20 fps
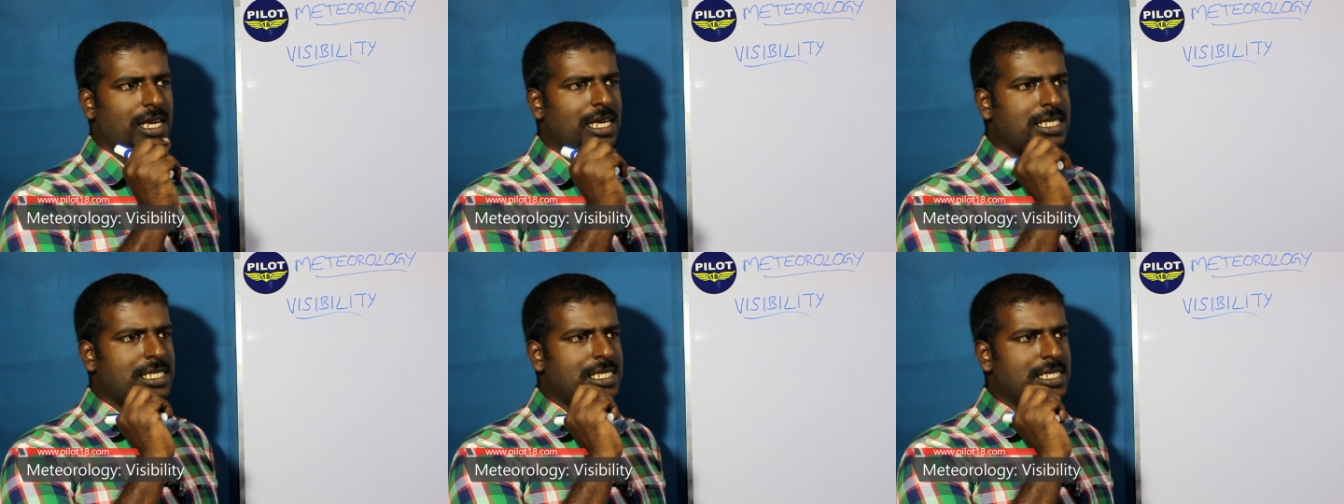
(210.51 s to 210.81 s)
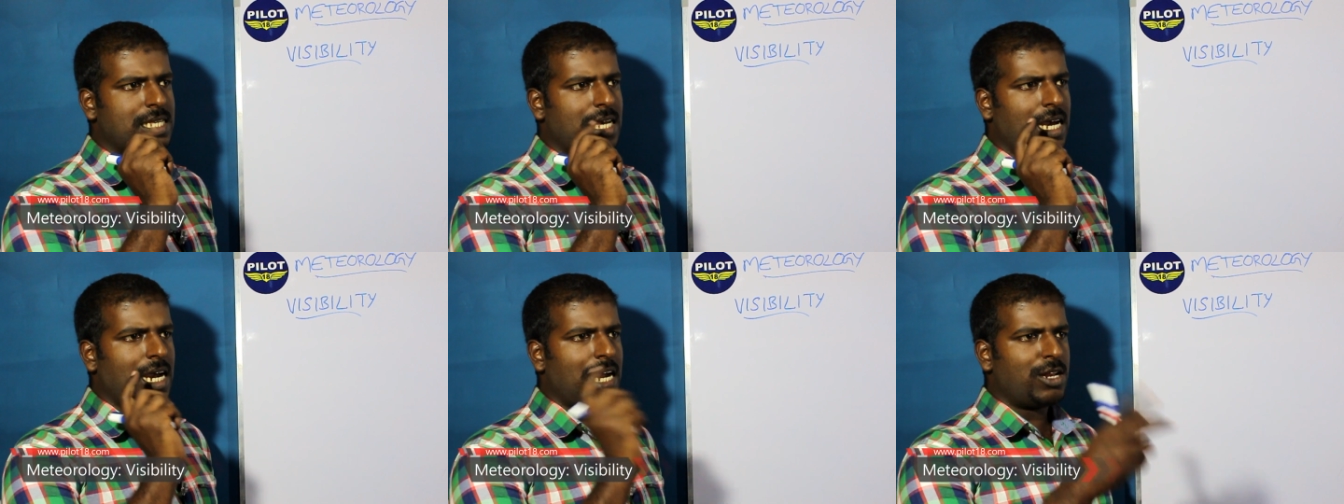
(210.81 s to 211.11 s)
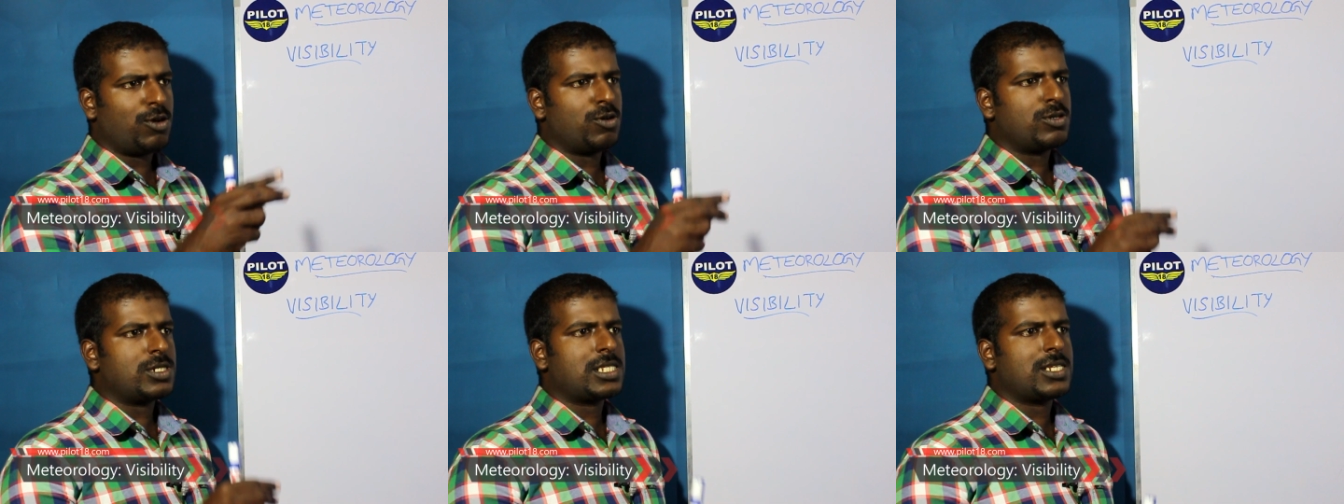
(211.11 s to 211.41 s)
is
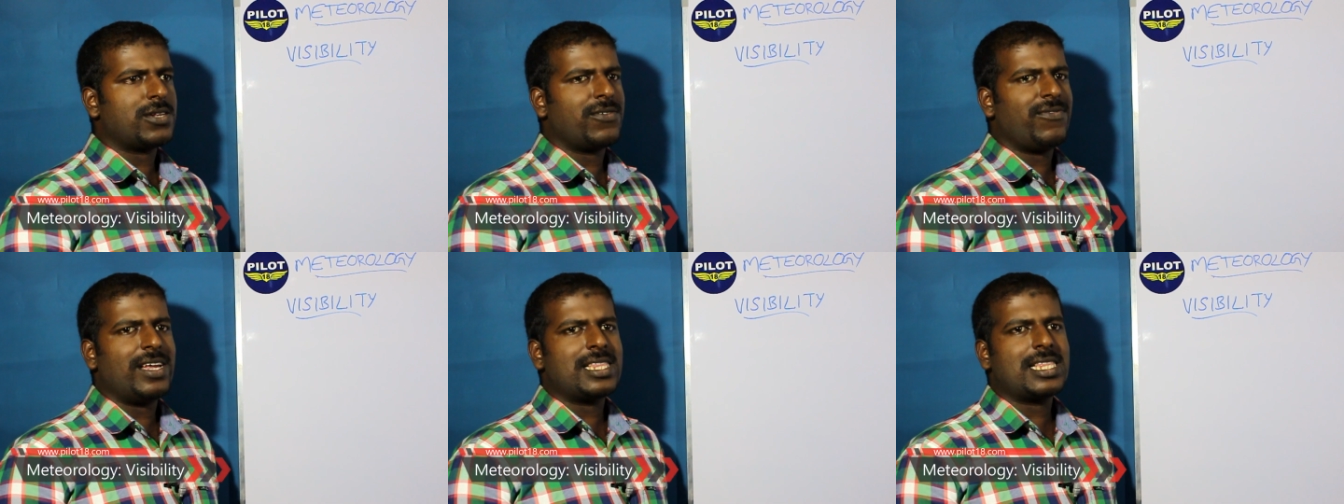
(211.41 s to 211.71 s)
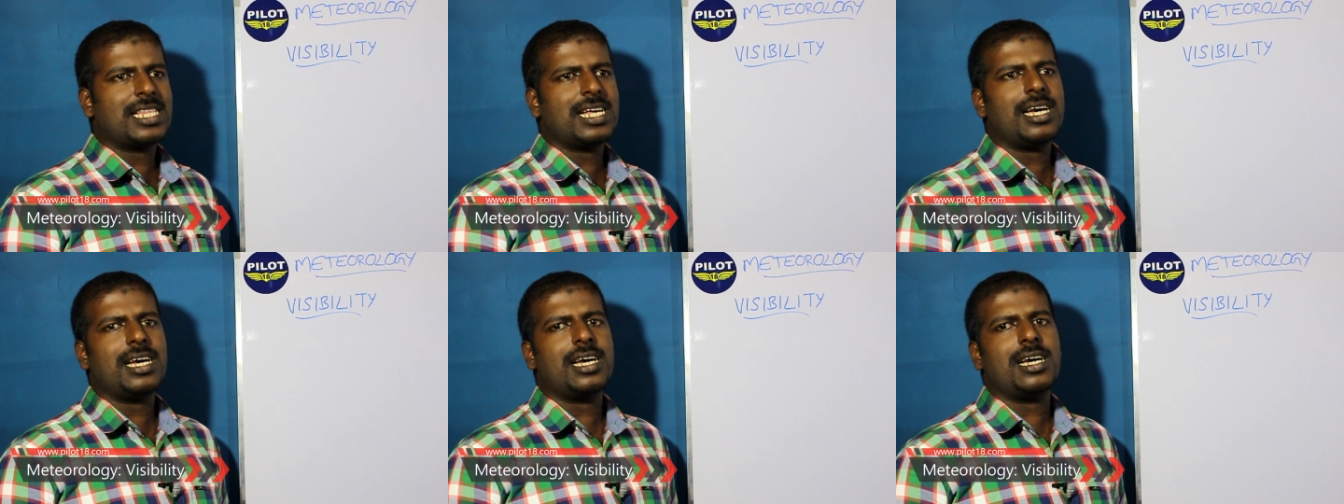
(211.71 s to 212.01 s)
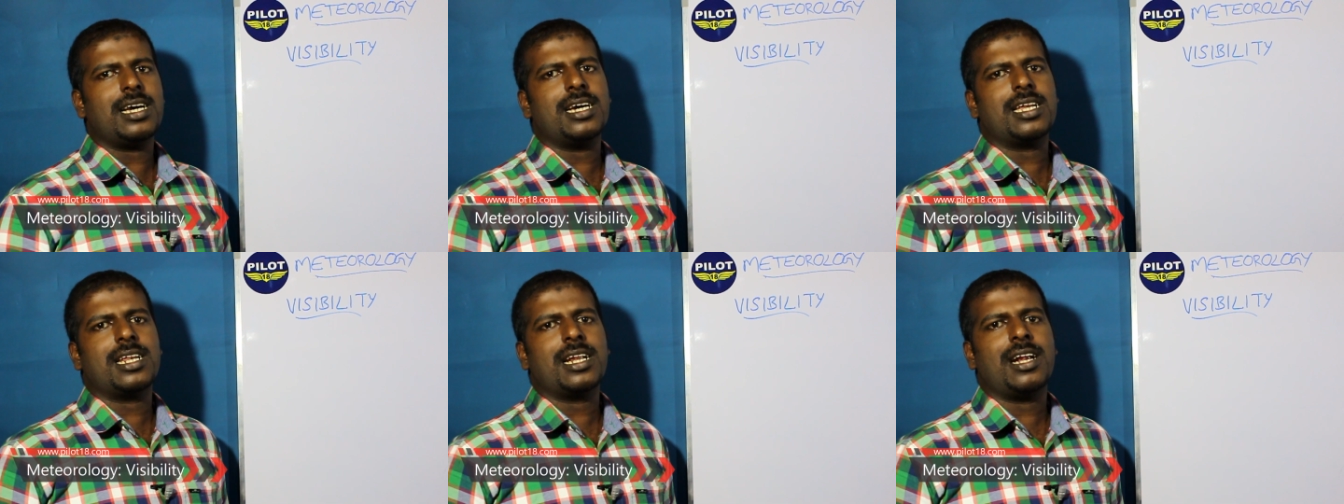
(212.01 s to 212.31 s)
announced when the
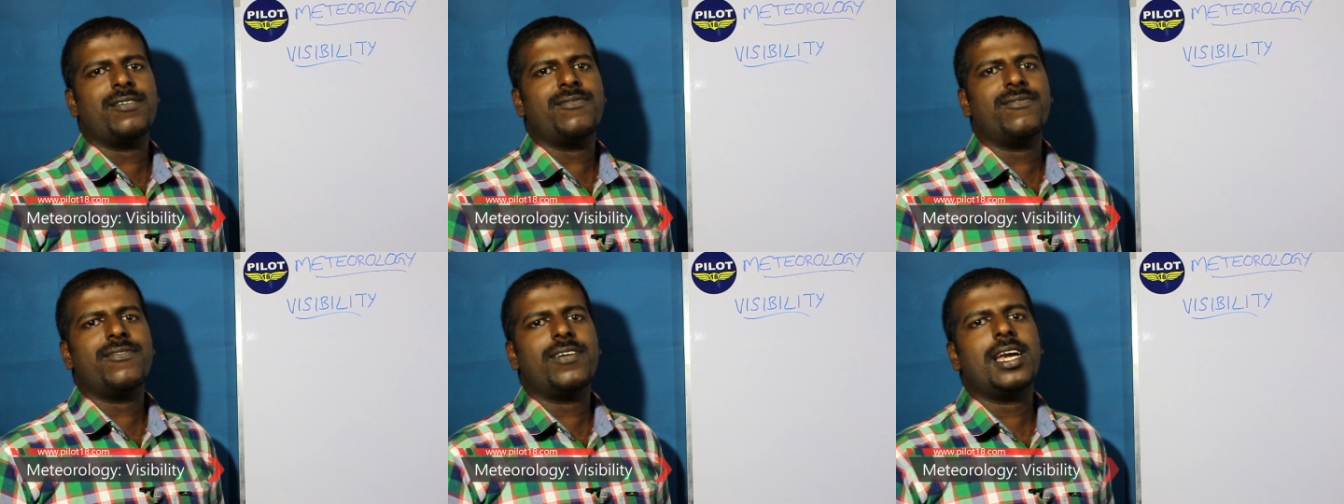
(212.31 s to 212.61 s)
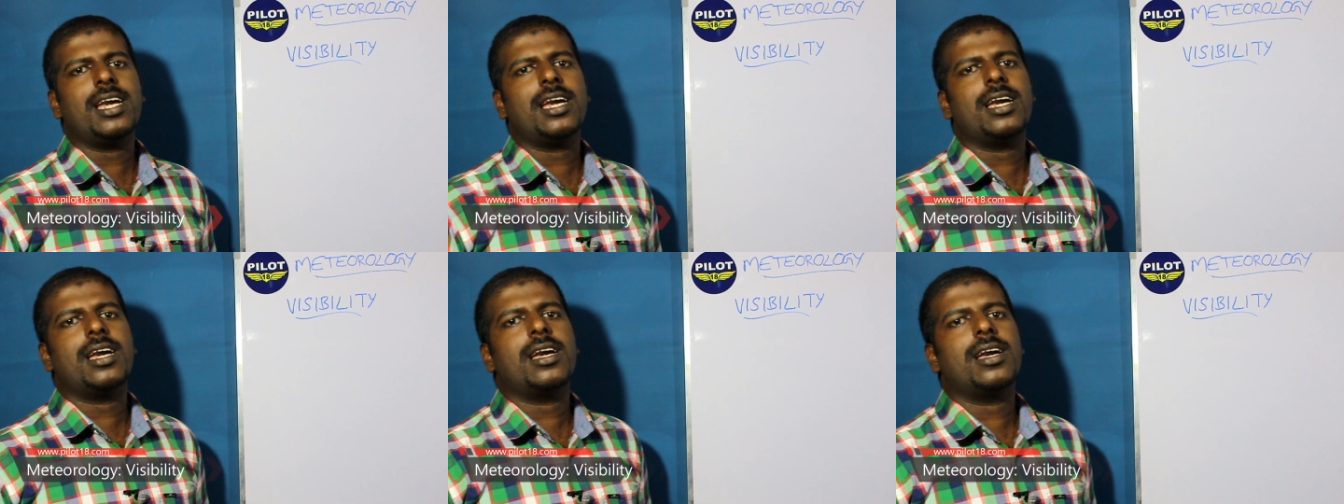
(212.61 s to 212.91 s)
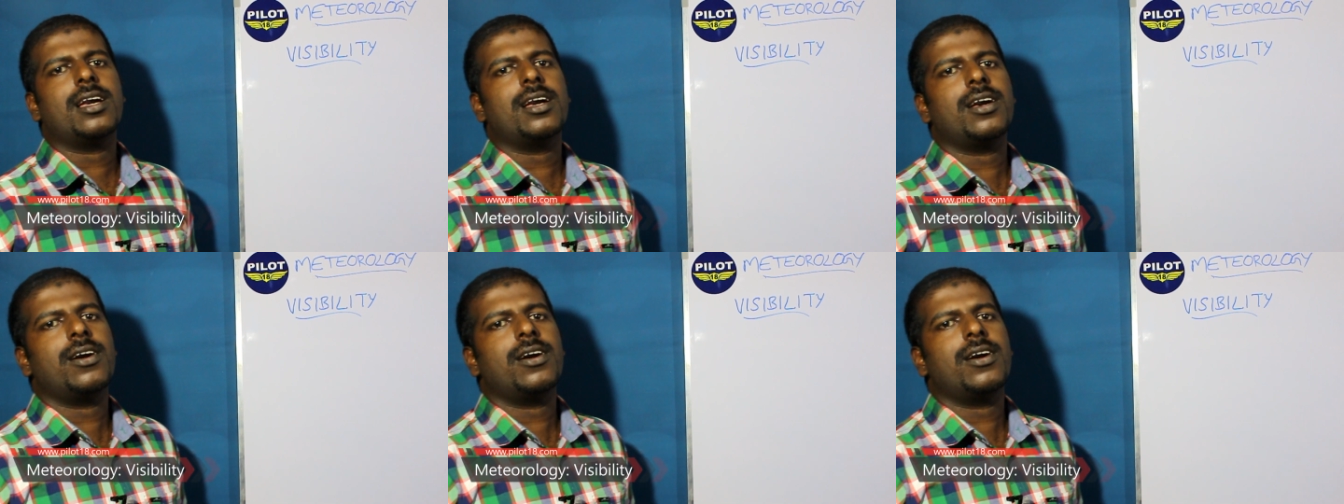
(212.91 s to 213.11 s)
runway